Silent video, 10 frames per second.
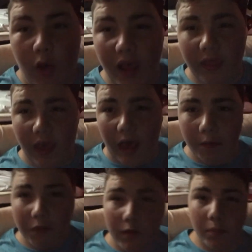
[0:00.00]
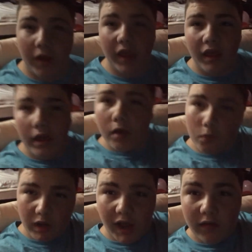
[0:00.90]
why that happened but
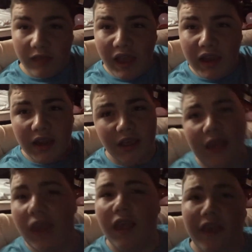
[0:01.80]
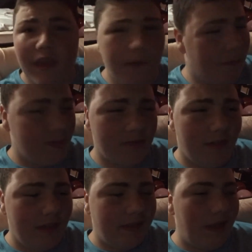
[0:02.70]
when I was editing it it wasn't
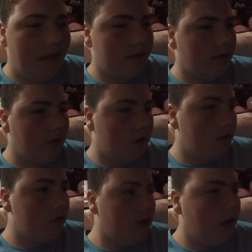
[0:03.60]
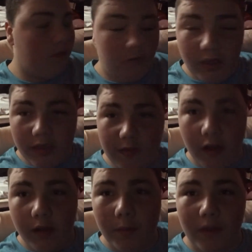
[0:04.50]
like that so I'm really
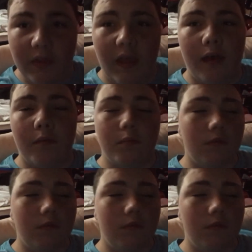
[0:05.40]
sorry about that